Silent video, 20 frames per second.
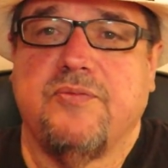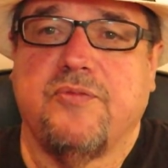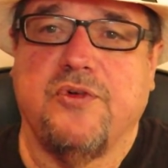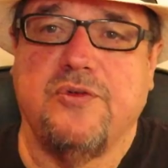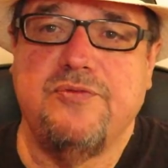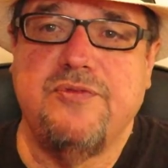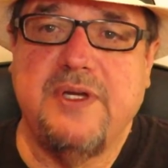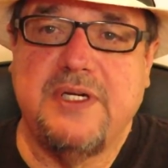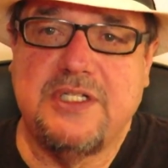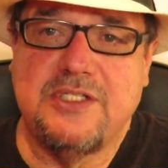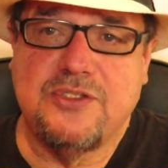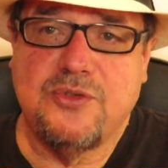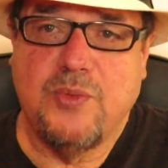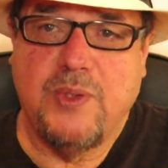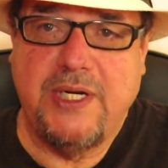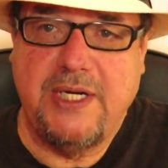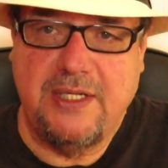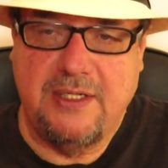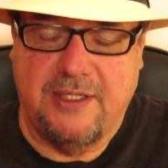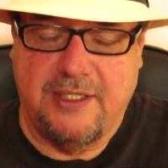from
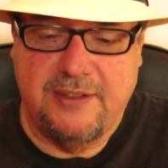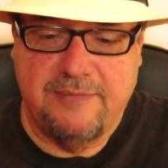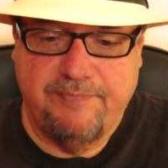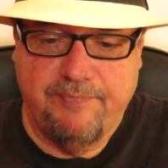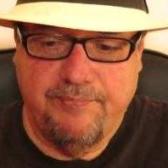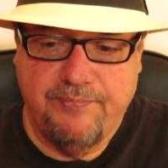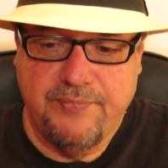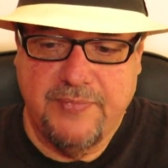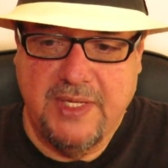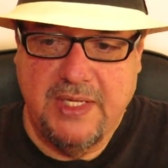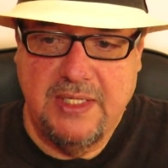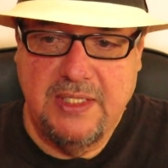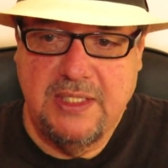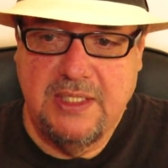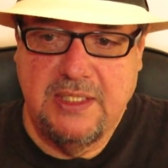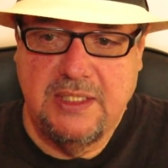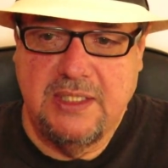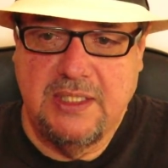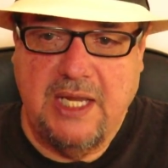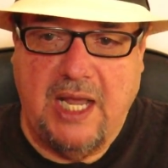Venezuela,
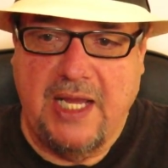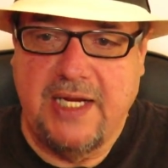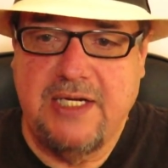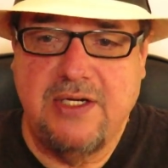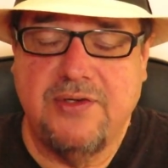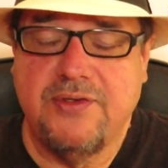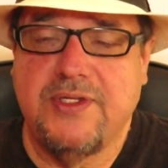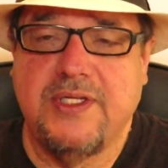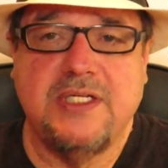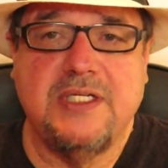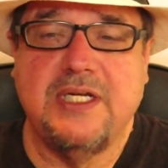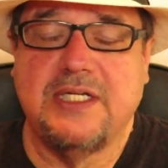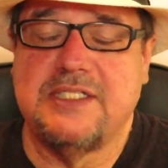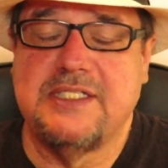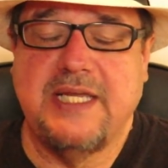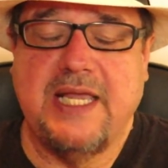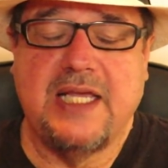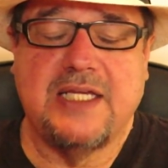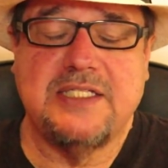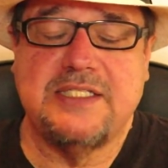I hear the
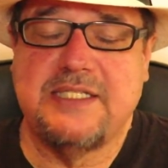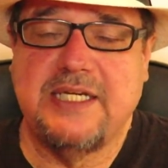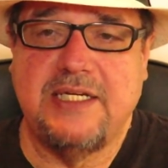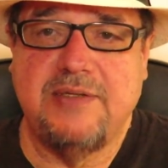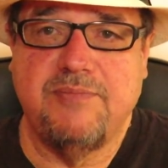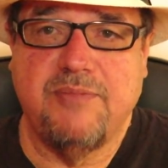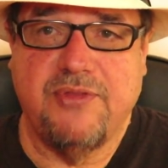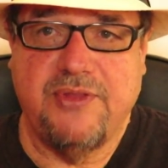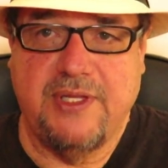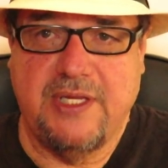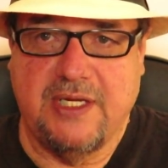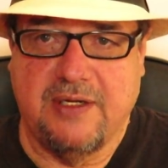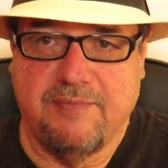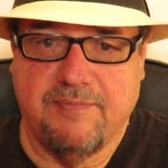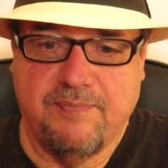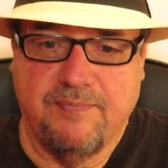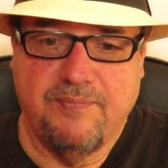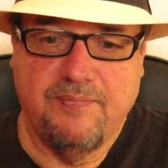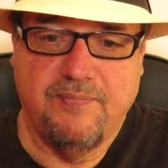exact same thing.